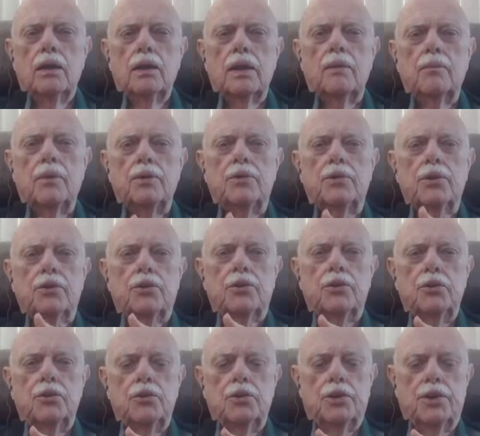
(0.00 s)
Let me just
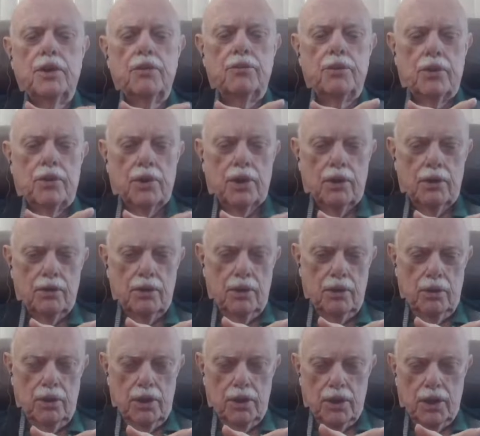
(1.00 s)
give you
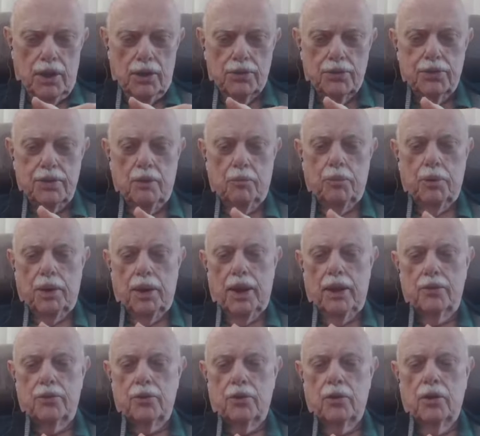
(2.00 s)
a simple
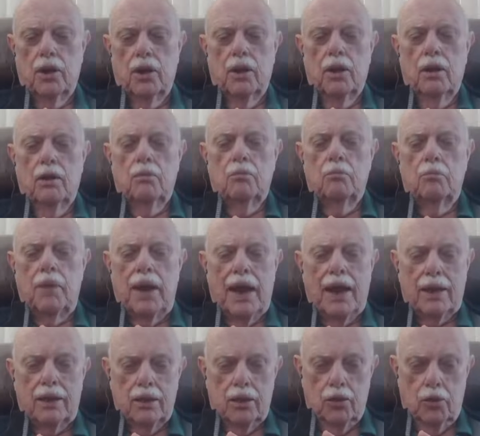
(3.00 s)
answer.
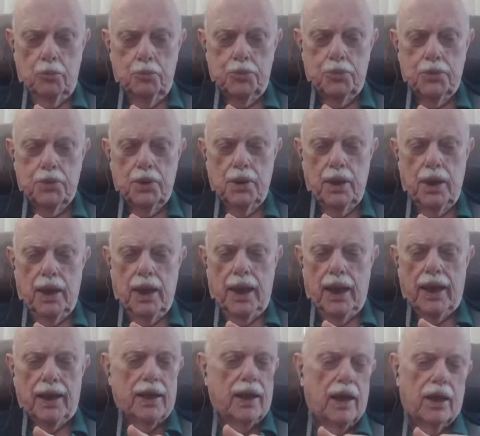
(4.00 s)
Mag loops
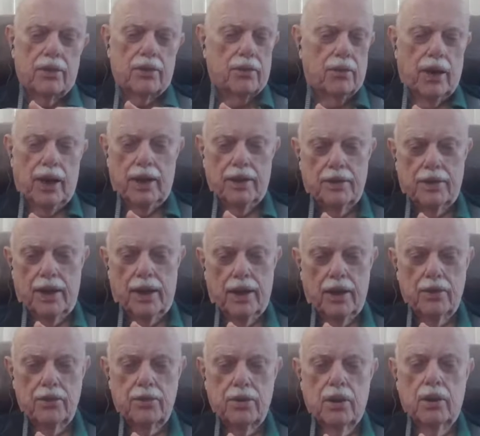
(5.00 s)
and other
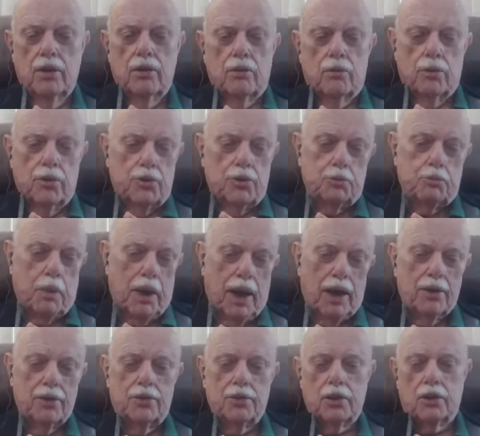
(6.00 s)
antennas
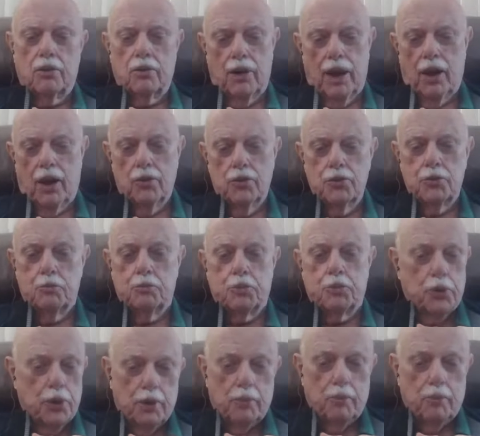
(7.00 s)
respond to grounds
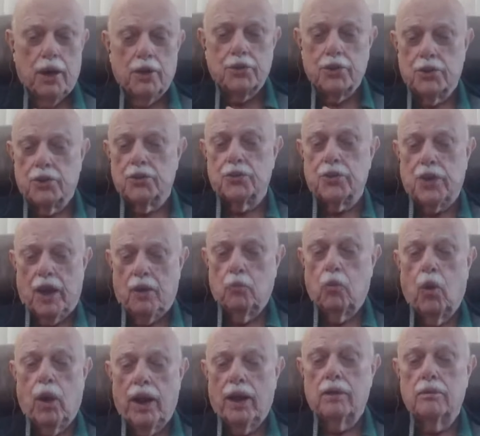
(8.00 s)
pretty much in the
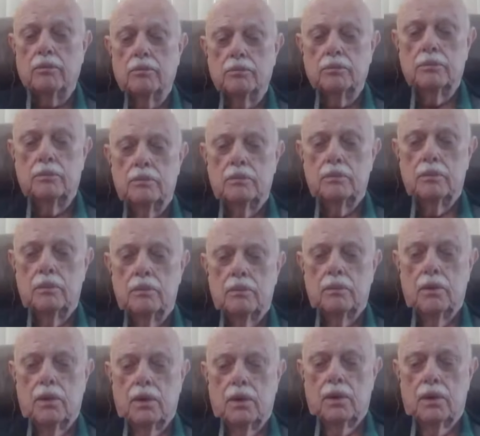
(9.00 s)
same way.
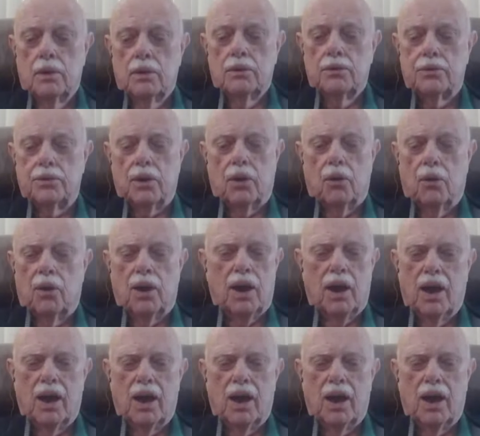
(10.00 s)
So